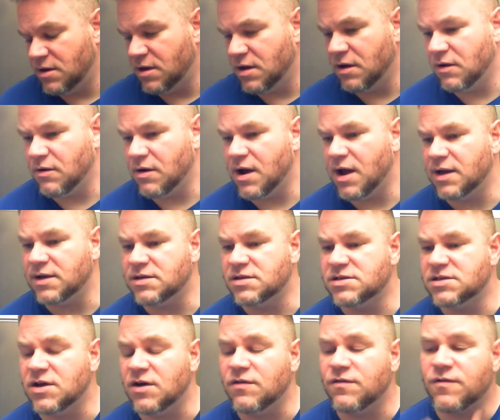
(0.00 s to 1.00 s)
All right,
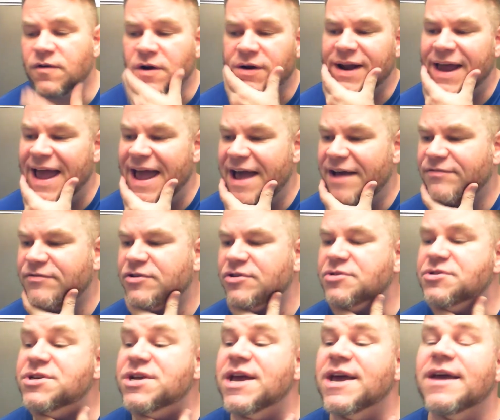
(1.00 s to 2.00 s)
so for an
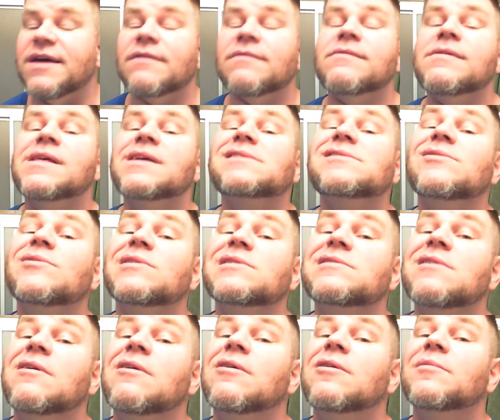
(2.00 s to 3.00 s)
aftershave, that's always
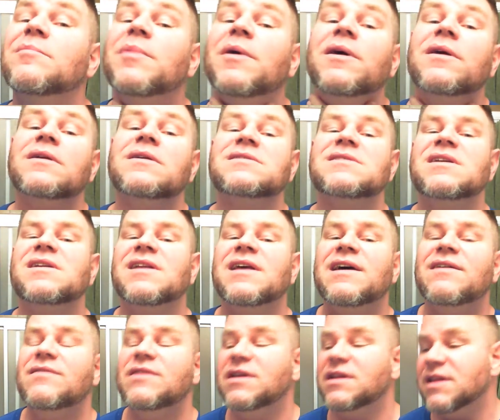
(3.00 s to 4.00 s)
the hard part, because I don't
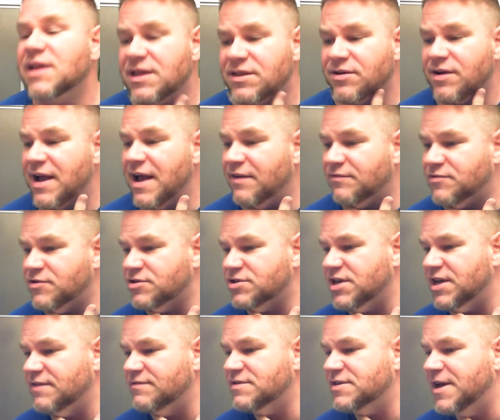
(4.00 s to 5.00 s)
have any leather
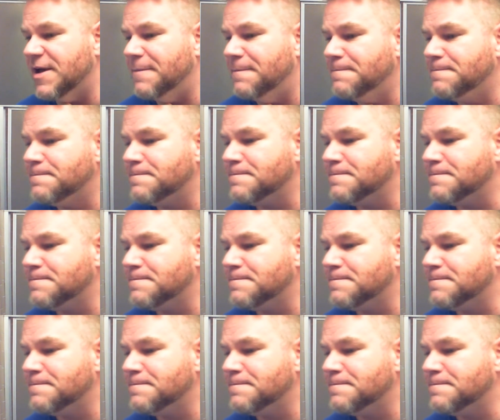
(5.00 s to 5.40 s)
aftershaves yet.